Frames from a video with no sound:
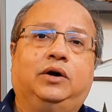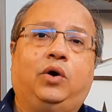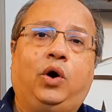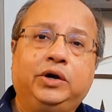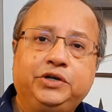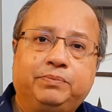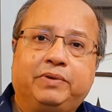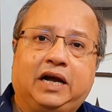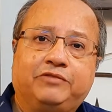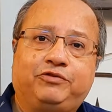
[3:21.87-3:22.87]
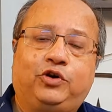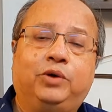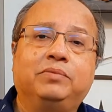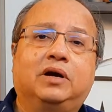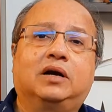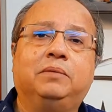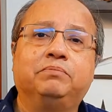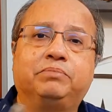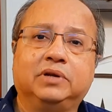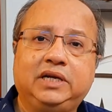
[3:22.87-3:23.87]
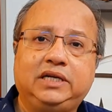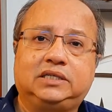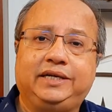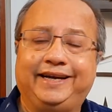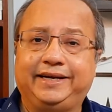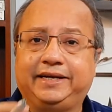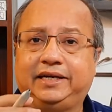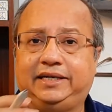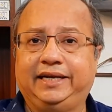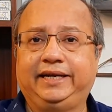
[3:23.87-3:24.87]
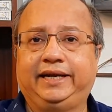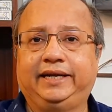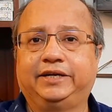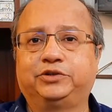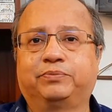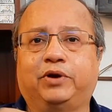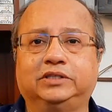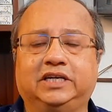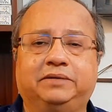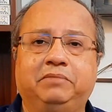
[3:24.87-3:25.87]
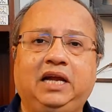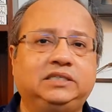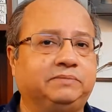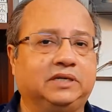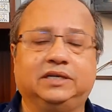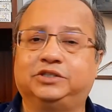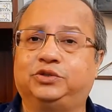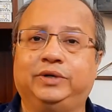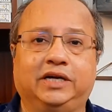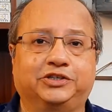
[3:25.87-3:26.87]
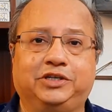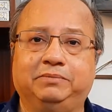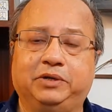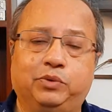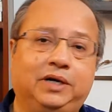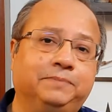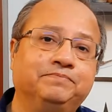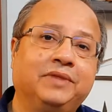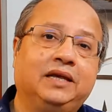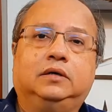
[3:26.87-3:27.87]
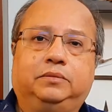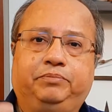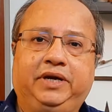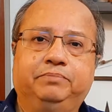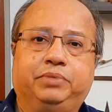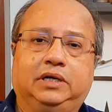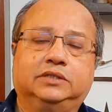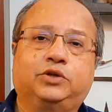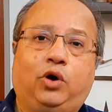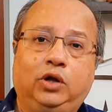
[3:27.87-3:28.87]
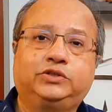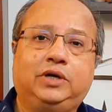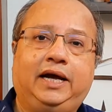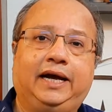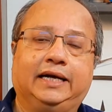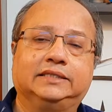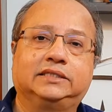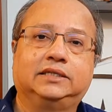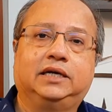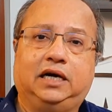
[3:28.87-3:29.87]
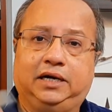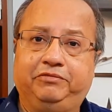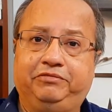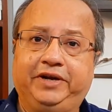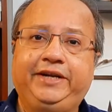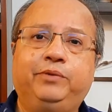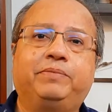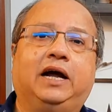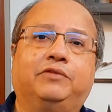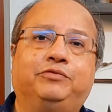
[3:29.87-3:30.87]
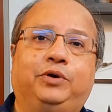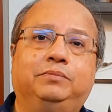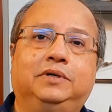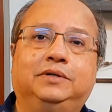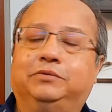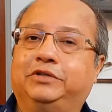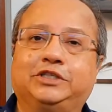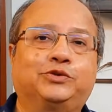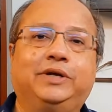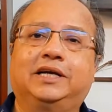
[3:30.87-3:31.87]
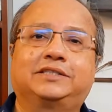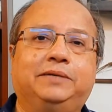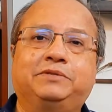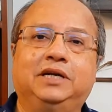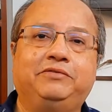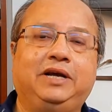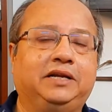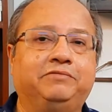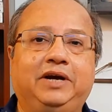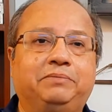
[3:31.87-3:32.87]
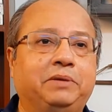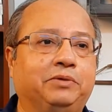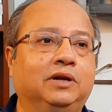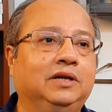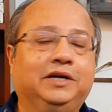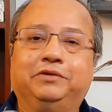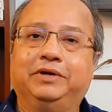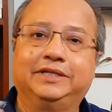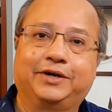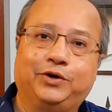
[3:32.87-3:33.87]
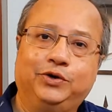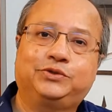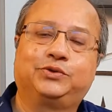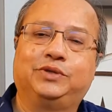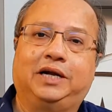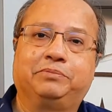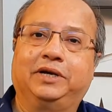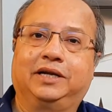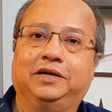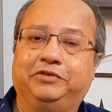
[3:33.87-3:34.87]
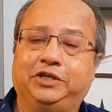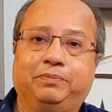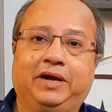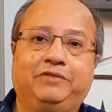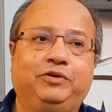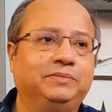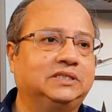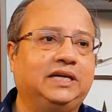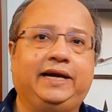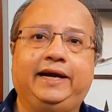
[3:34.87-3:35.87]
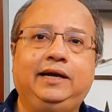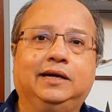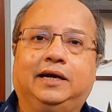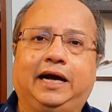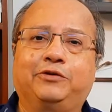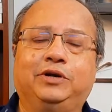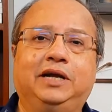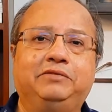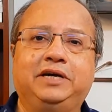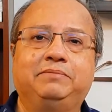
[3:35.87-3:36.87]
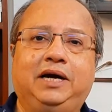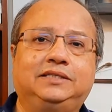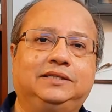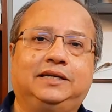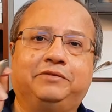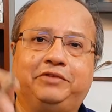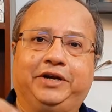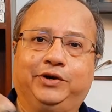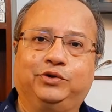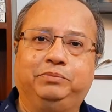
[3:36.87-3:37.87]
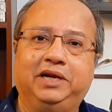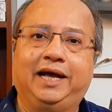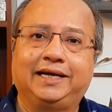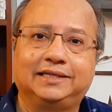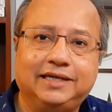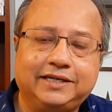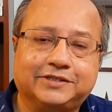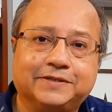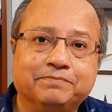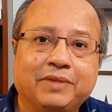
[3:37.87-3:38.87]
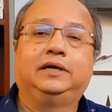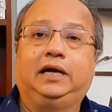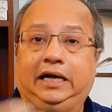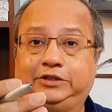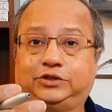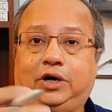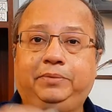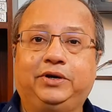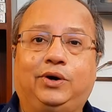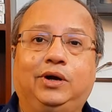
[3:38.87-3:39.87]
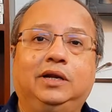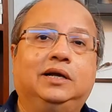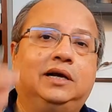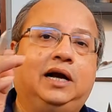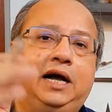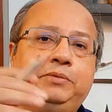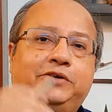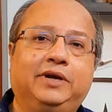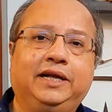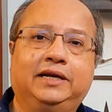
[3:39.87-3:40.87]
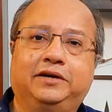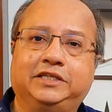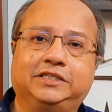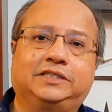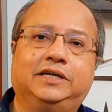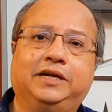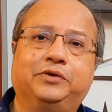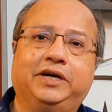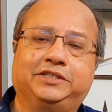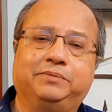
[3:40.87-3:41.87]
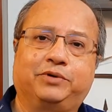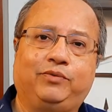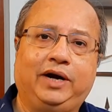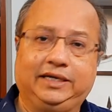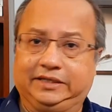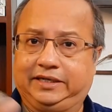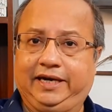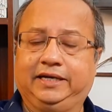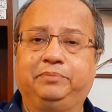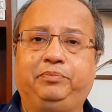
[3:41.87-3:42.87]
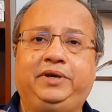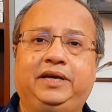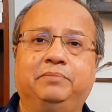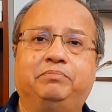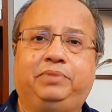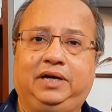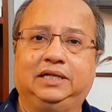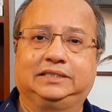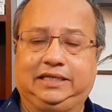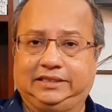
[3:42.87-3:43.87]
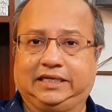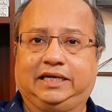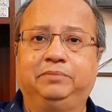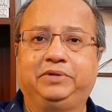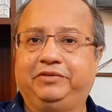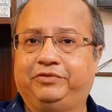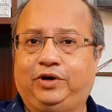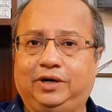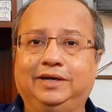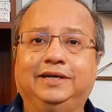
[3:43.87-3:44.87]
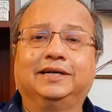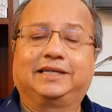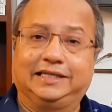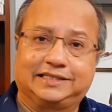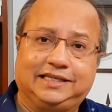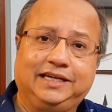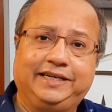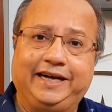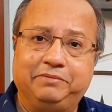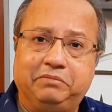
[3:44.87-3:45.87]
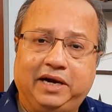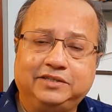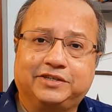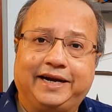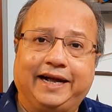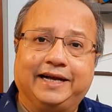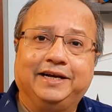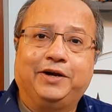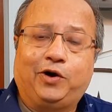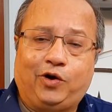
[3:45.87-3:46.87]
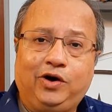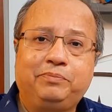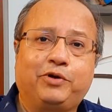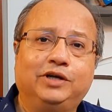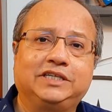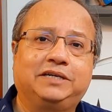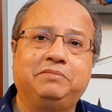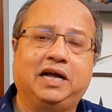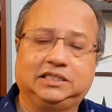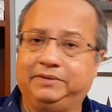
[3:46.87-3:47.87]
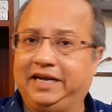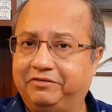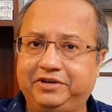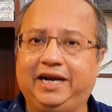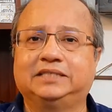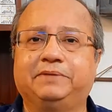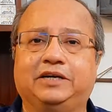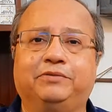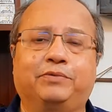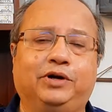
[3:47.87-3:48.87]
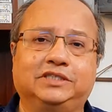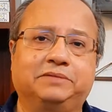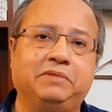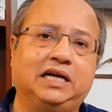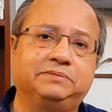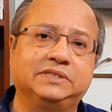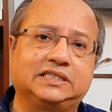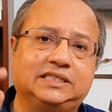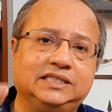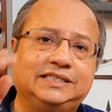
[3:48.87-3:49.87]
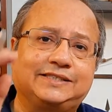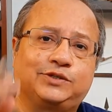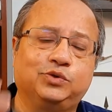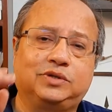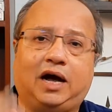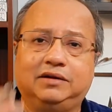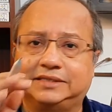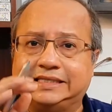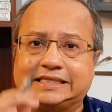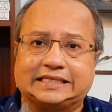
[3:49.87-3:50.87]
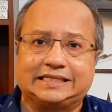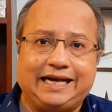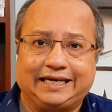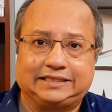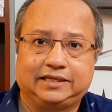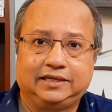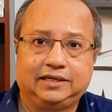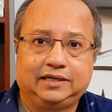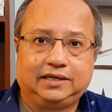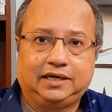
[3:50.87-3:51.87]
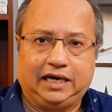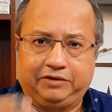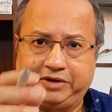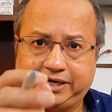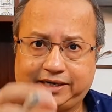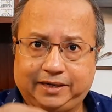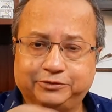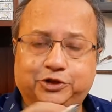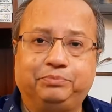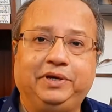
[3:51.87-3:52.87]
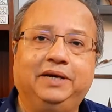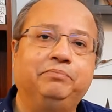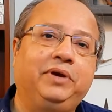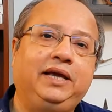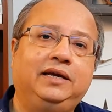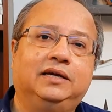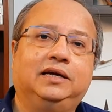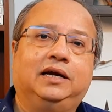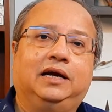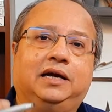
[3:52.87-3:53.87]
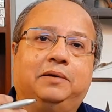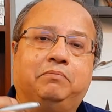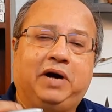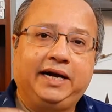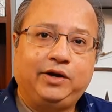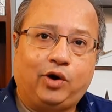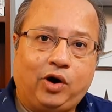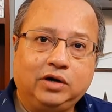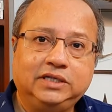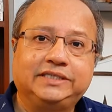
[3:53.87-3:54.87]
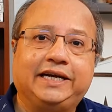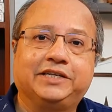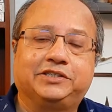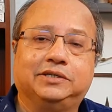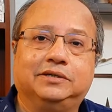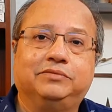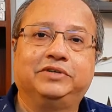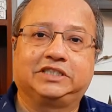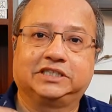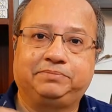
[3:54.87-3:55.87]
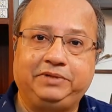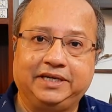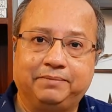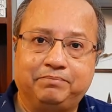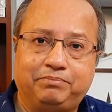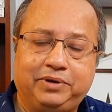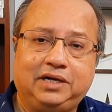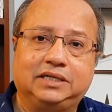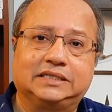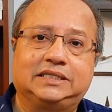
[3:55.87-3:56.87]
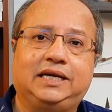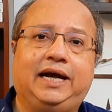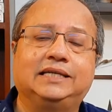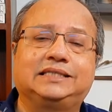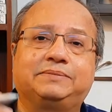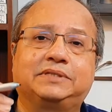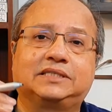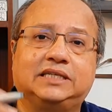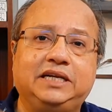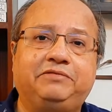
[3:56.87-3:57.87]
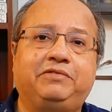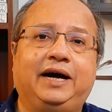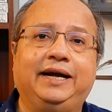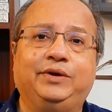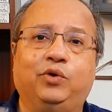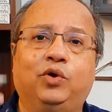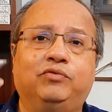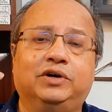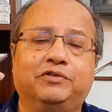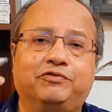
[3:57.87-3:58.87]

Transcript: audio platform completely dedicated to project management. It's doing extremely well. PM Pulse also has a video platform which is doing exceptionally well. In fact, people, when they go through that particular video platform, they say, hey, I could never imagine that a video could be like this. And to top it all, I've been running a registered education provider and a PM Pulse as a company for consulting and mentoring on project management, every aspect of project management since 2006. And when it comes to PMP, my organization, which is PM Pulse, has certified over